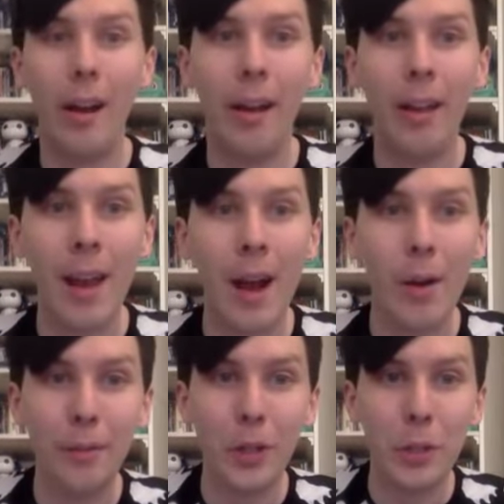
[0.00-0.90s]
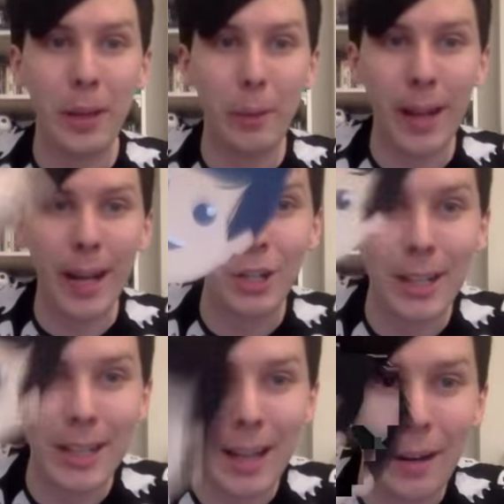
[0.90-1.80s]
Now, if you tweet with
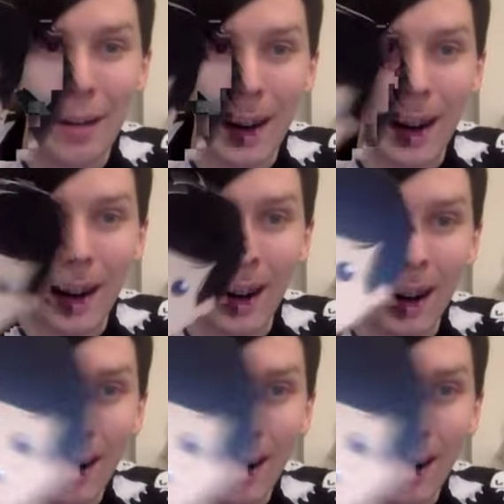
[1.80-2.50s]
hashtag Dan and Phil,